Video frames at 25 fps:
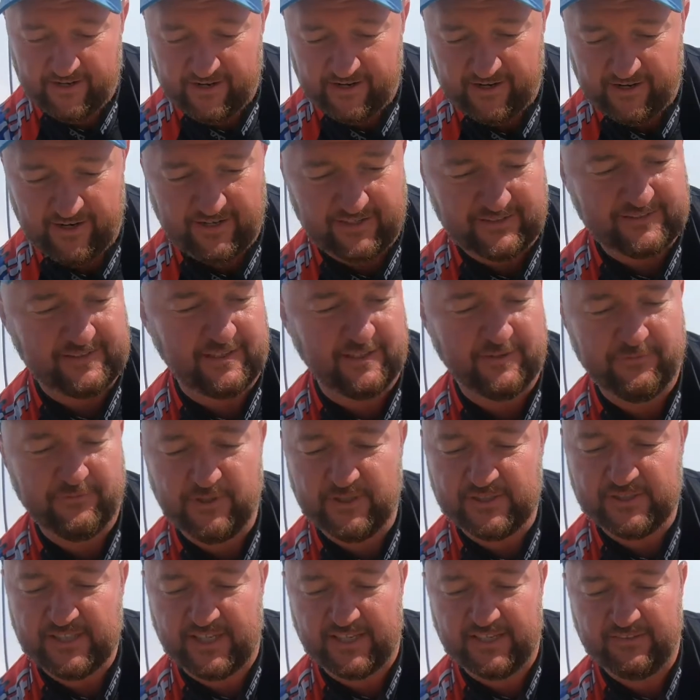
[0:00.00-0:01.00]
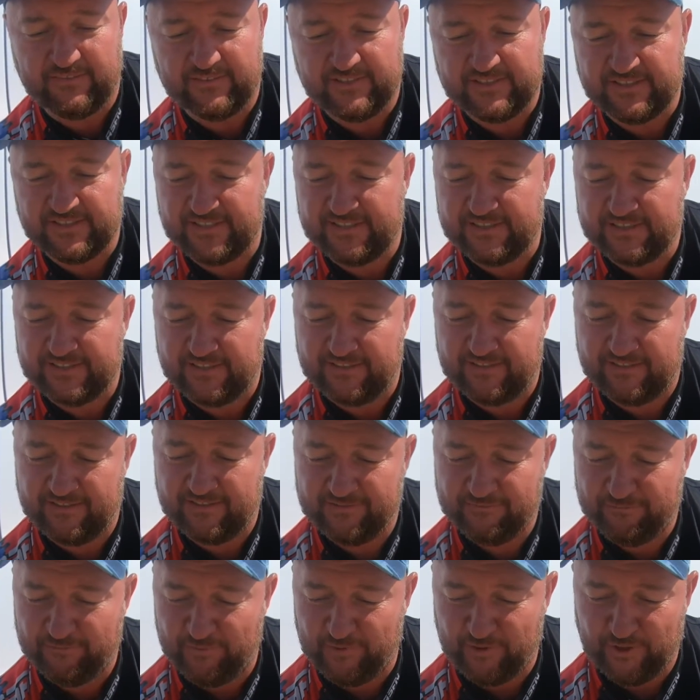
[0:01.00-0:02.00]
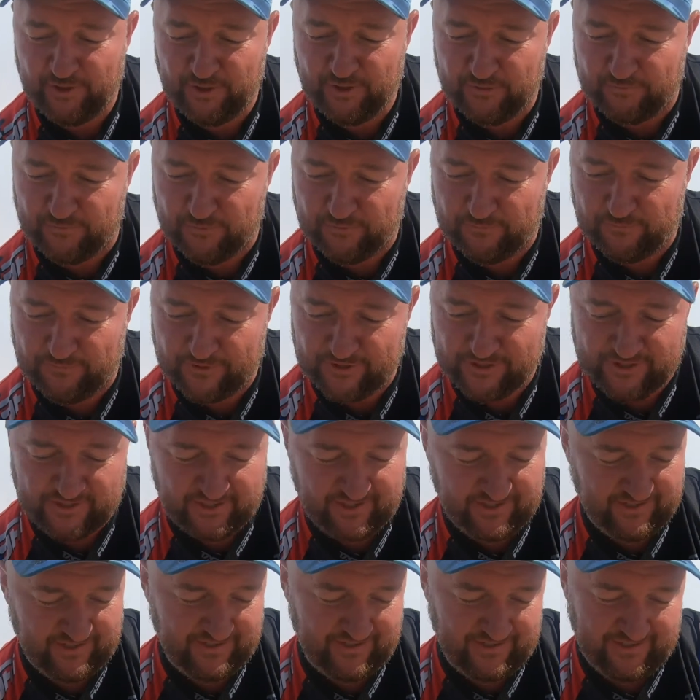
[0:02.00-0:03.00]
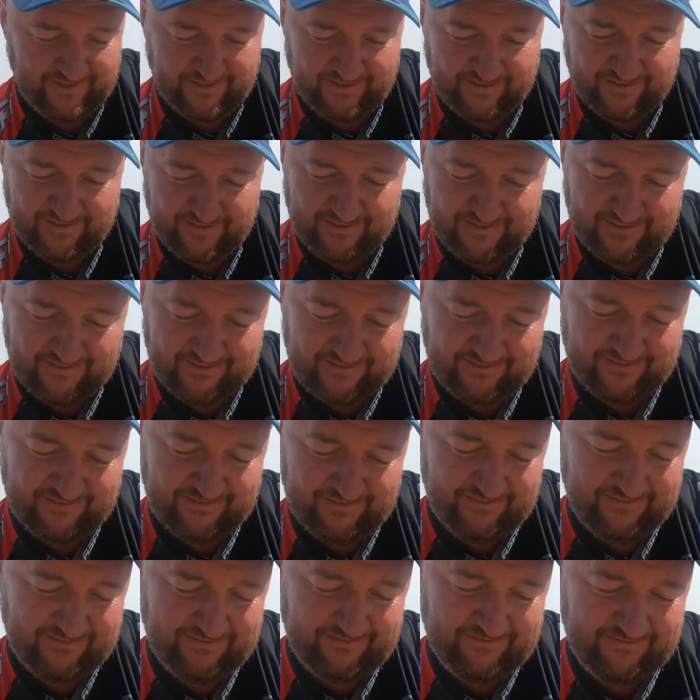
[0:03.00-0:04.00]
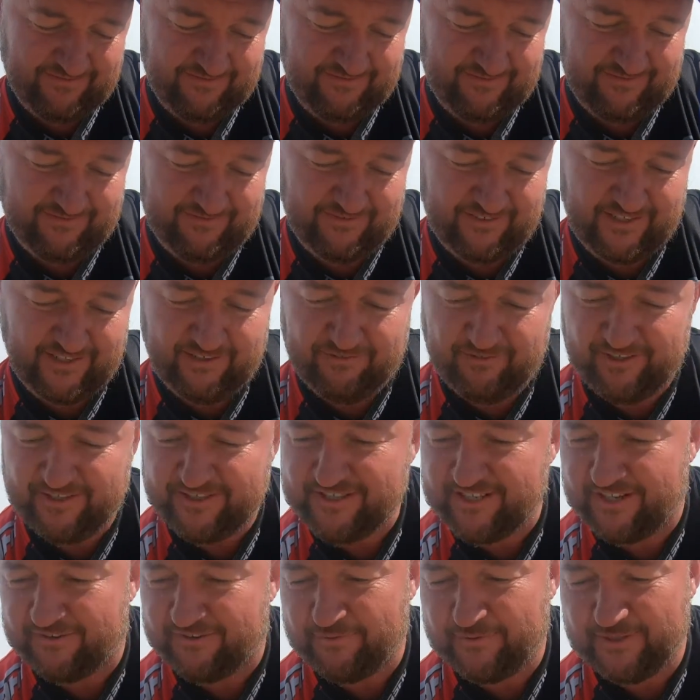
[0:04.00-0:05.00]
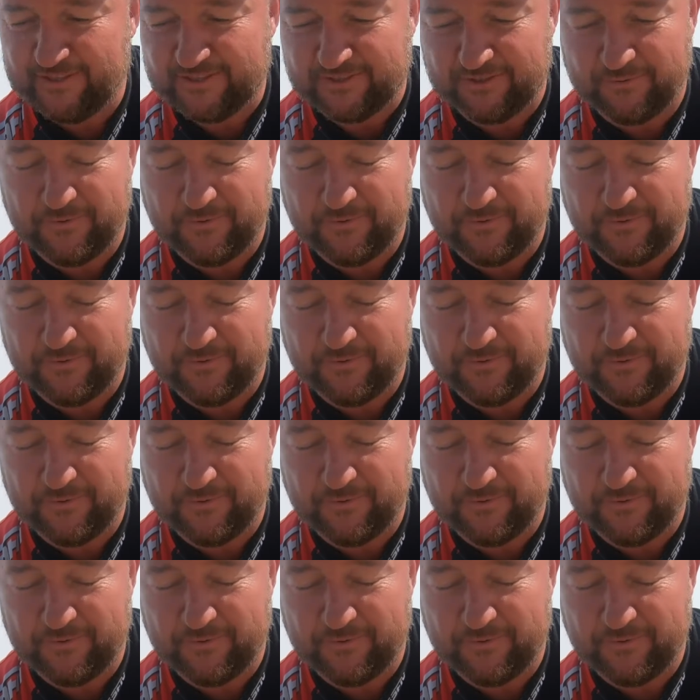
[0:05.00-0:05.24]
and a lot of people running from Transkei all the way through to Cape Town and Western Cape,